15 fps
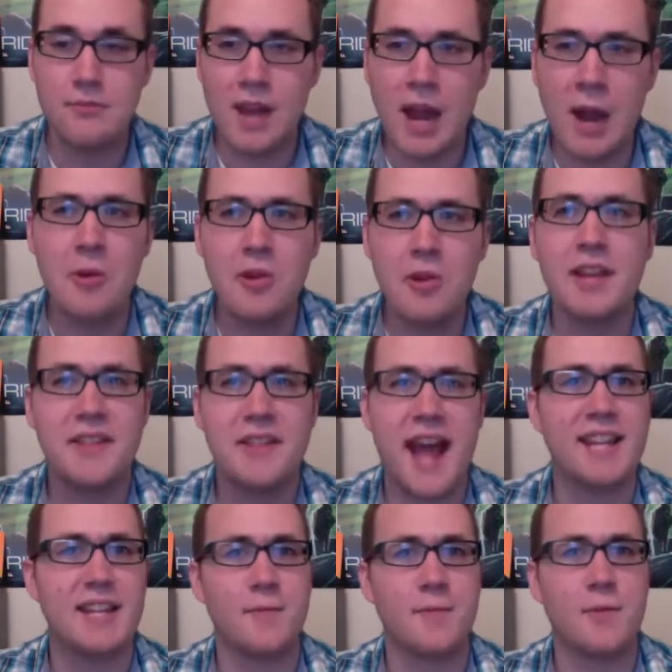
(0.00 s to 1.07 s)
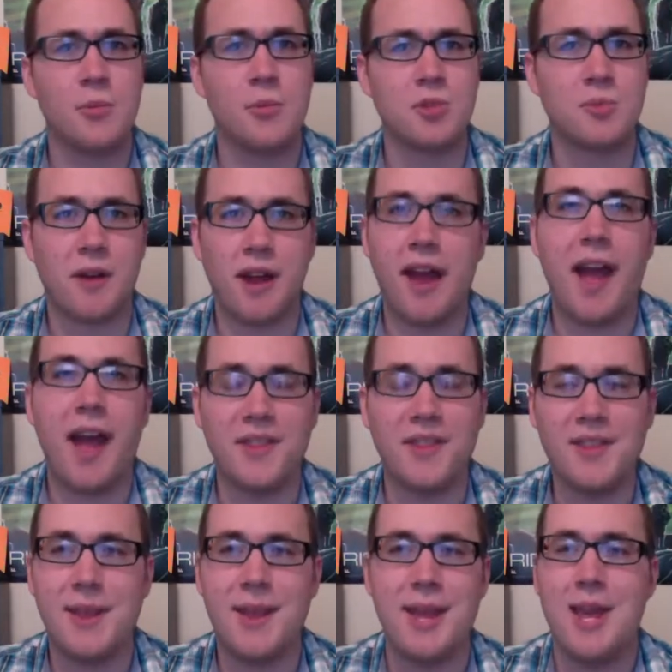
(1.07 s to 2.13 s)
I really like the acting for the most part. I
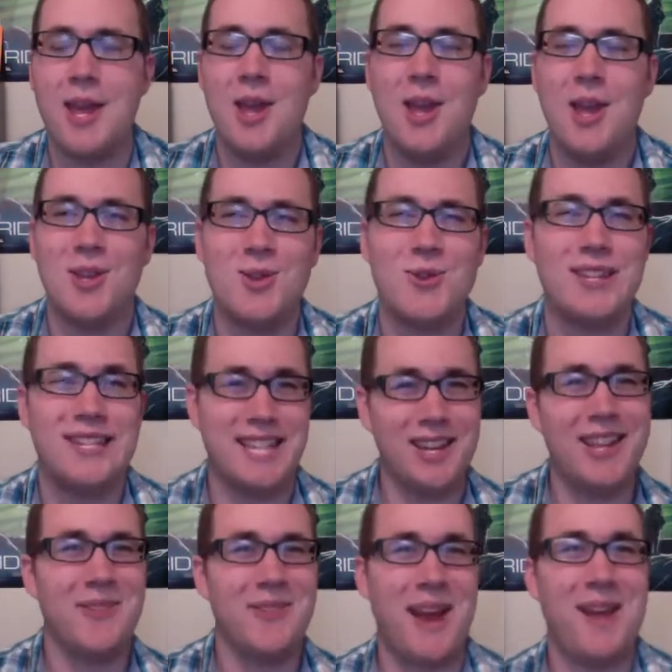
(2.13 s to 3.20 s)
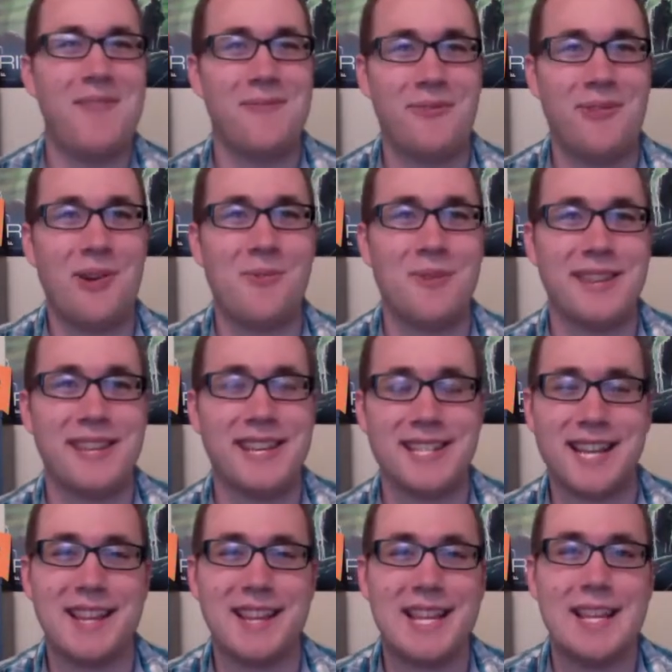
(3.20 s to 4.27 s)
think that you can tell they were having fun with this.
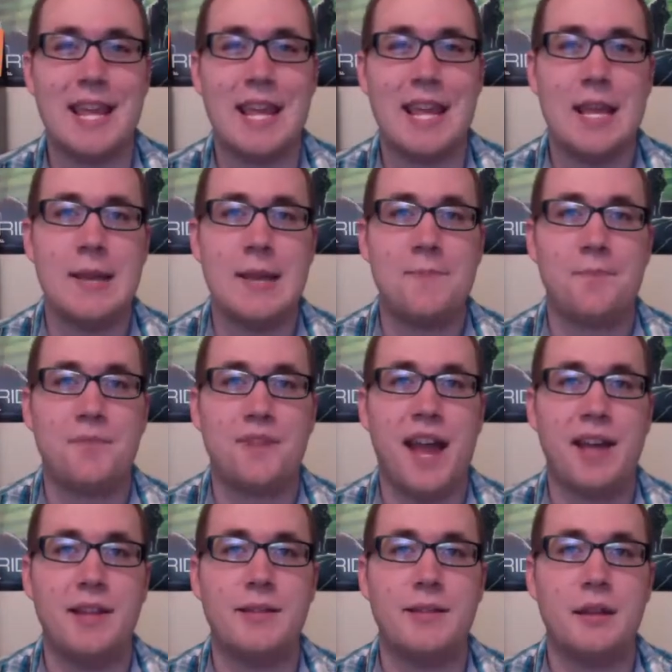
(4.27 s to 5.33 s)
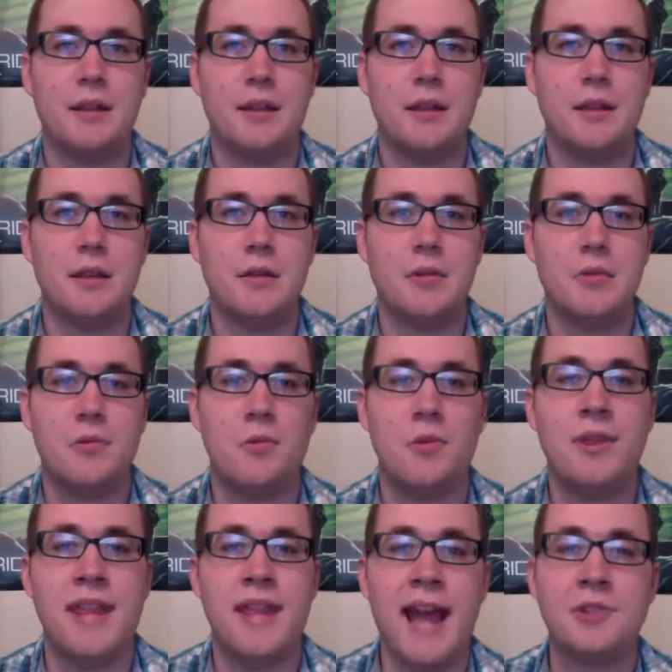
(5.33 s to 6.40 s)
And I think that
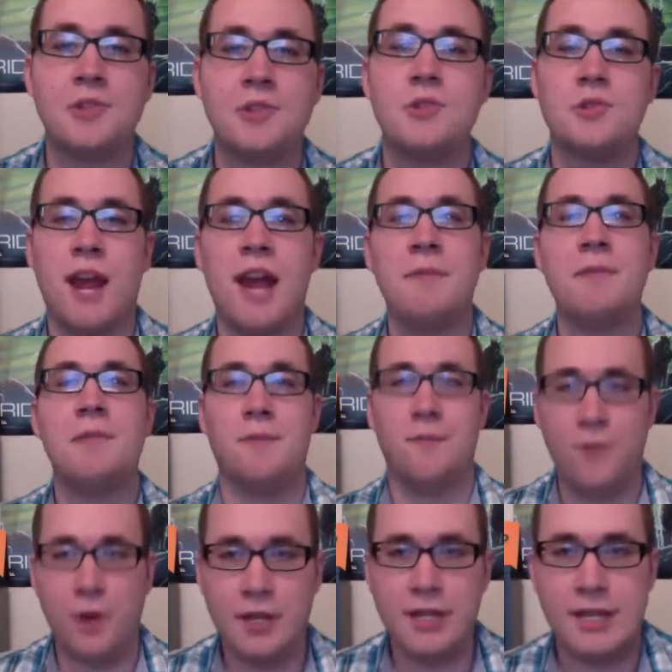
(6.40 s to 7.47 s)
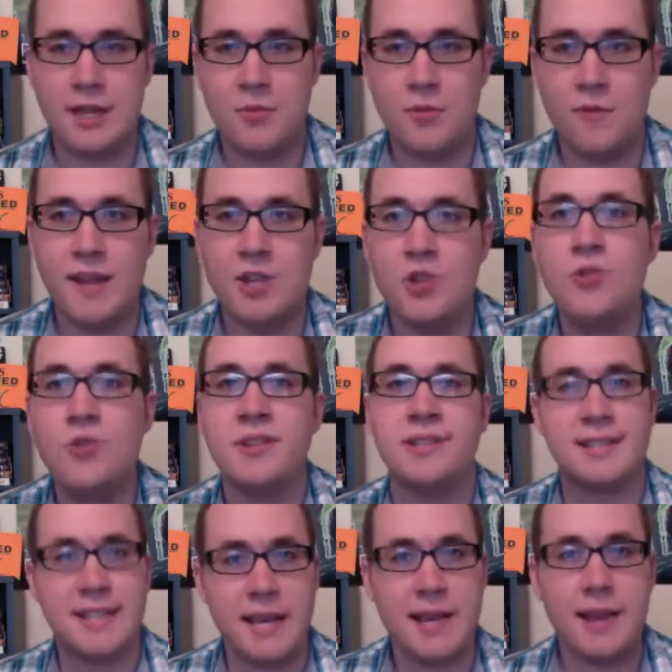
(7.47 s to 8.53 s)
when the actors are having fun in a movie and you can
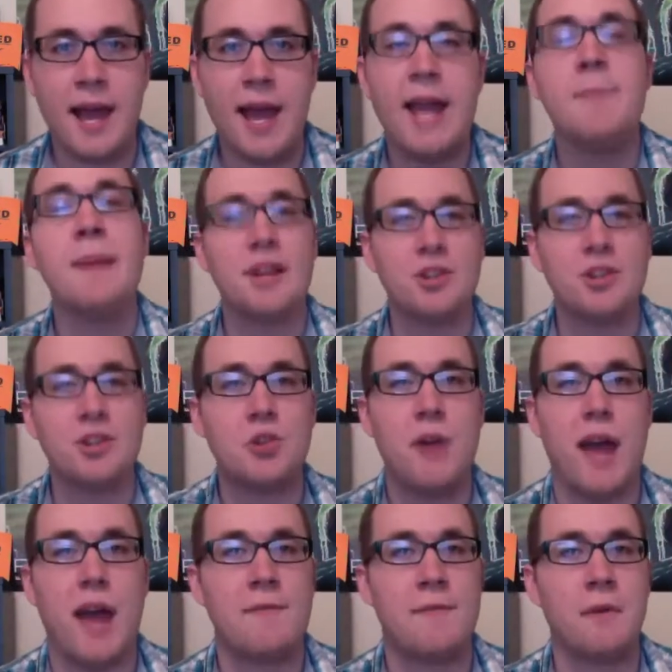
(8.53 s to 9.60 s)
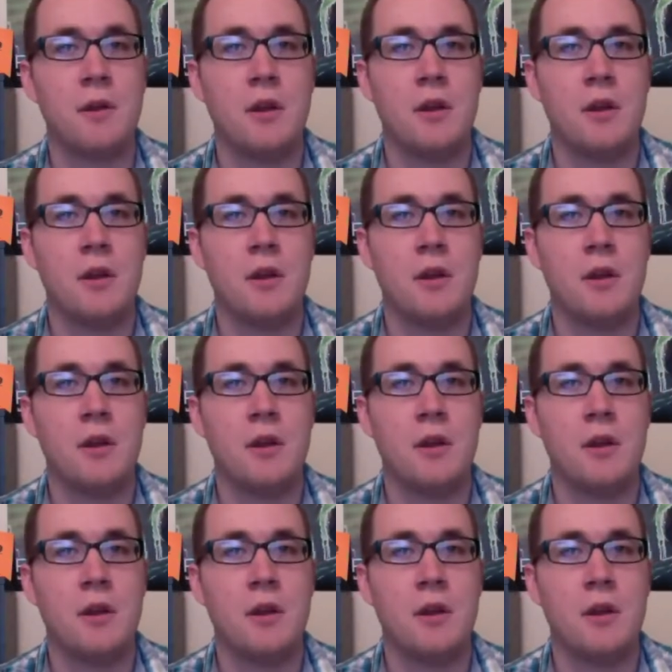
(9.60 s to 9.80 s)
see that, it makes you have